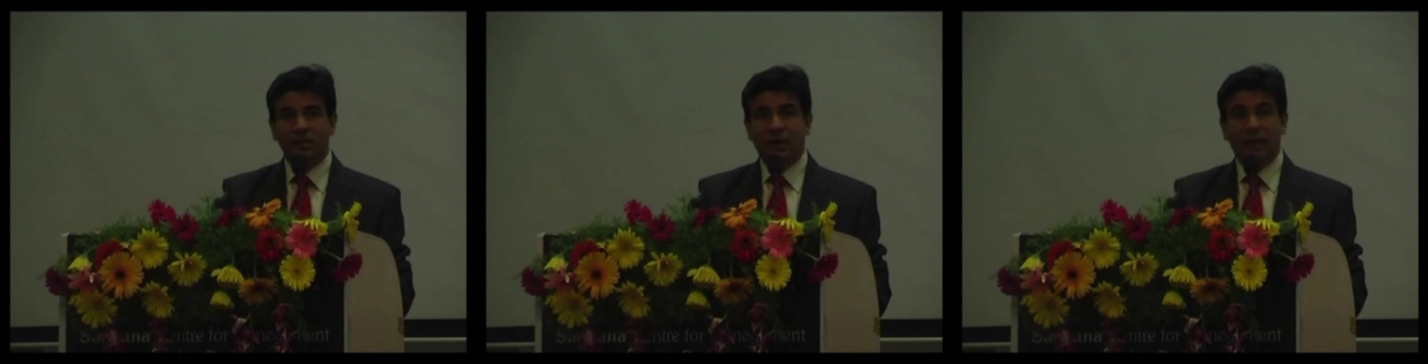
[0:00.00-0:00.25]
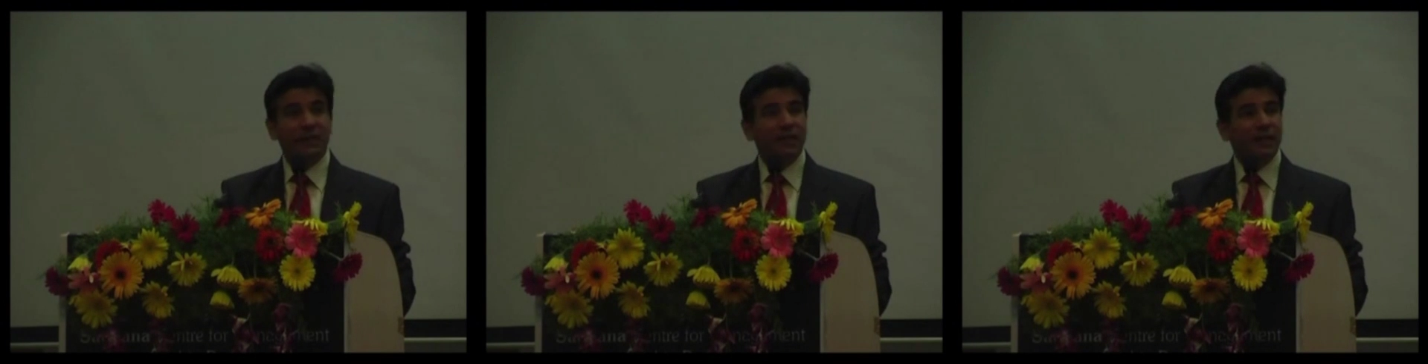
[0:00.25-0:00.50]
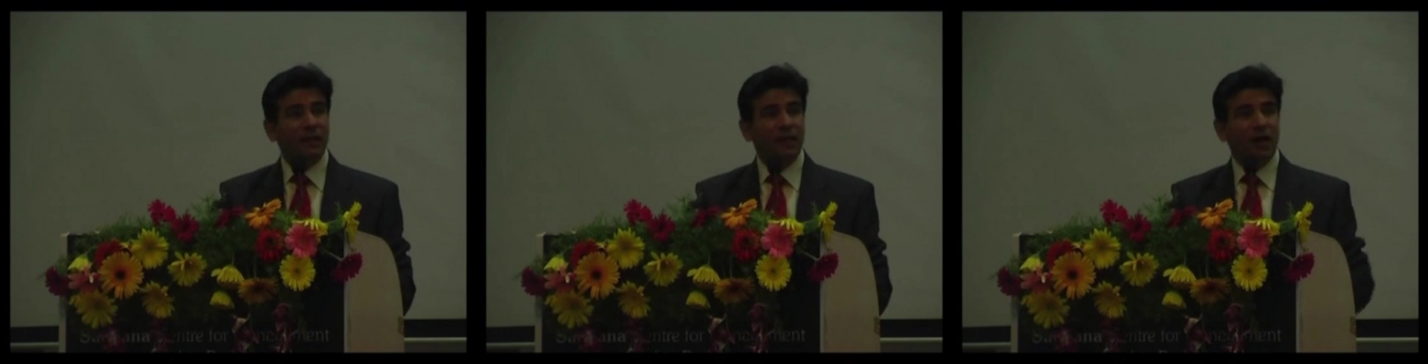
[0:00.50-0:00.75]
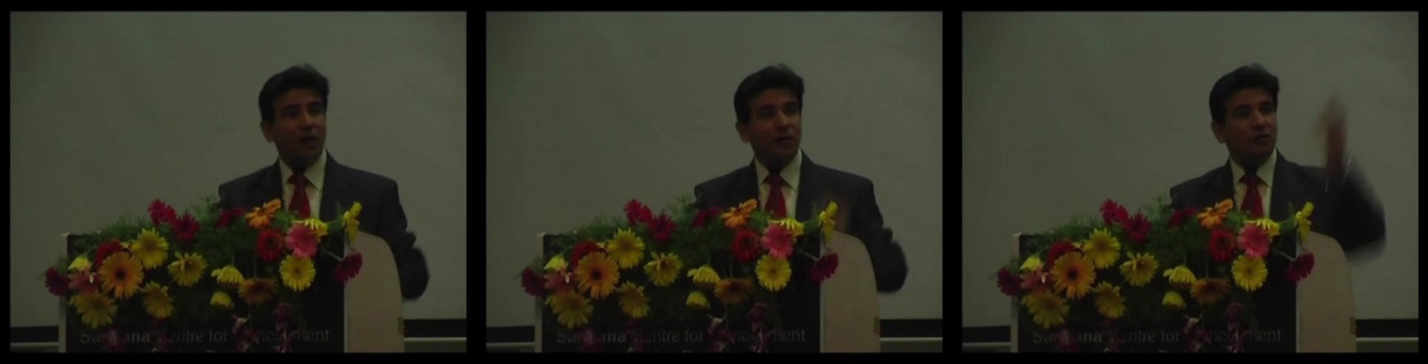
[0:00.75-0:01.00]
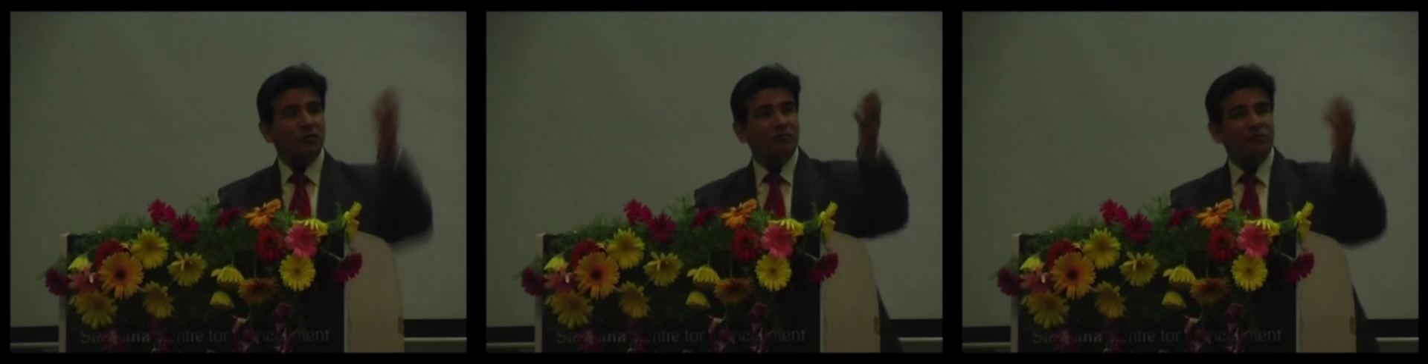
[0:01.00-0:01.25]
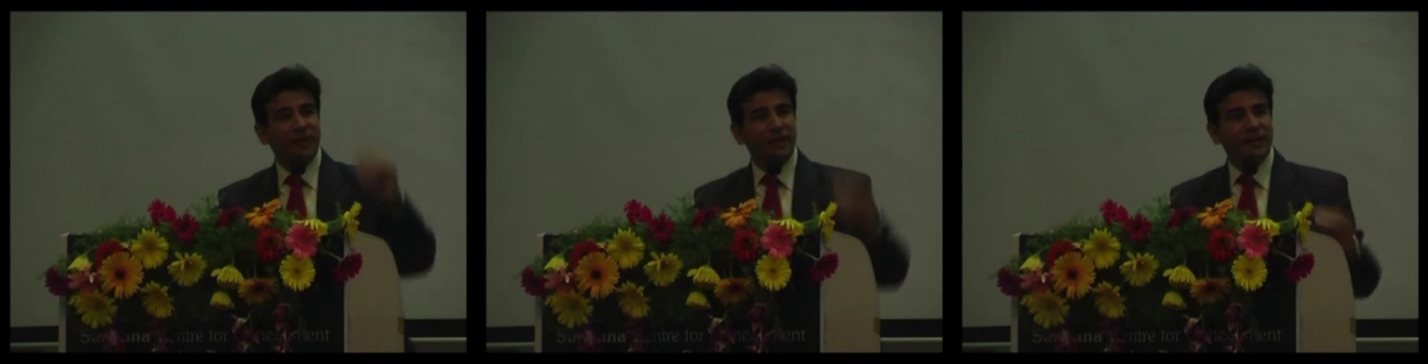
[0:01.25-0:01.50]
And then, how do you
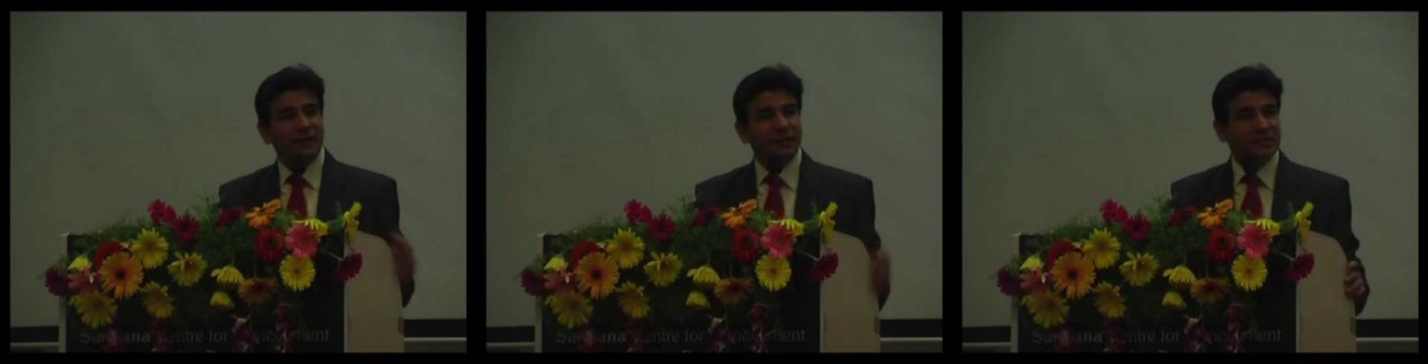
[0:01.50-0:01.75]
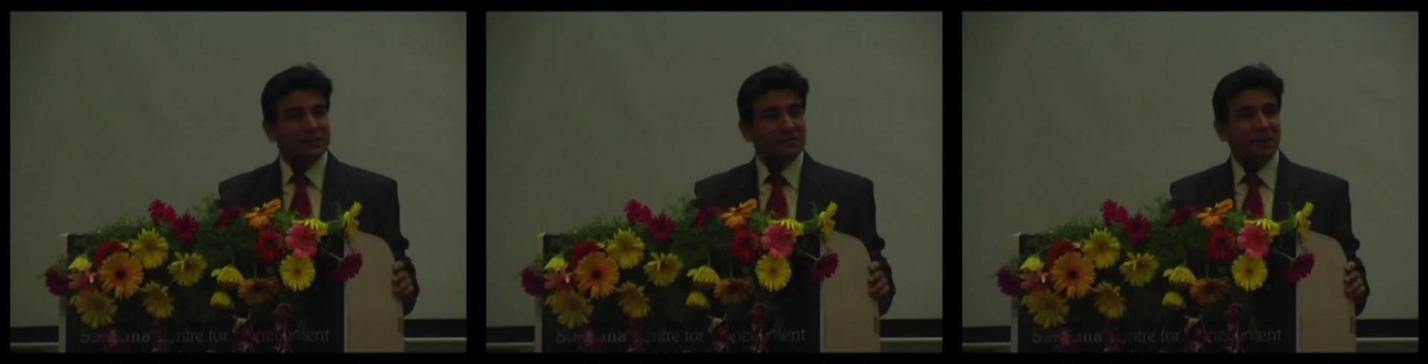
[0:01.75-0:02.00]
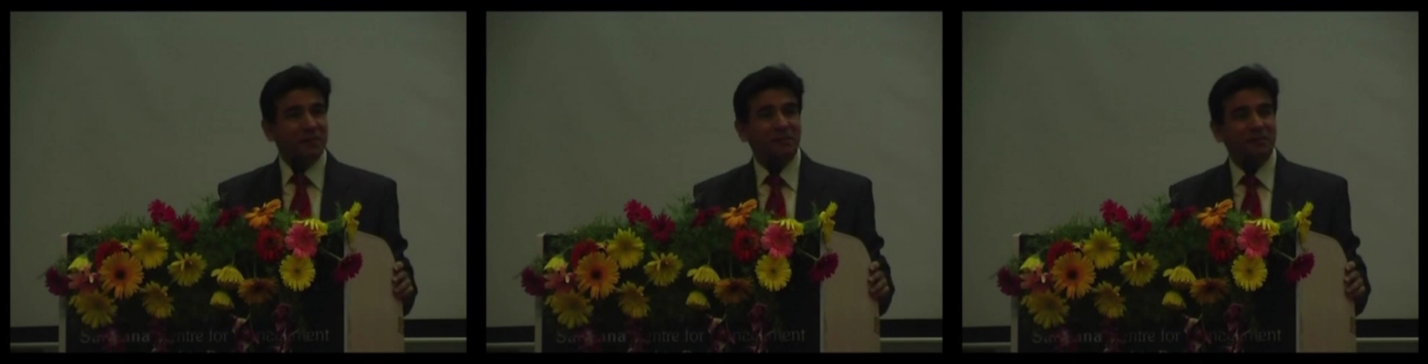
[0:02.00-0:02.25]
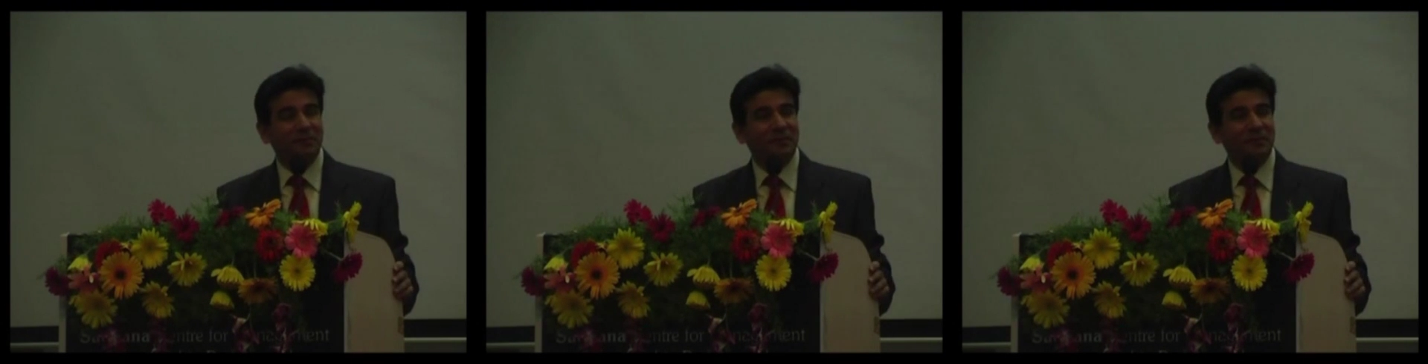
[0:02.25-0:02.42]
define intelligence, ma'am?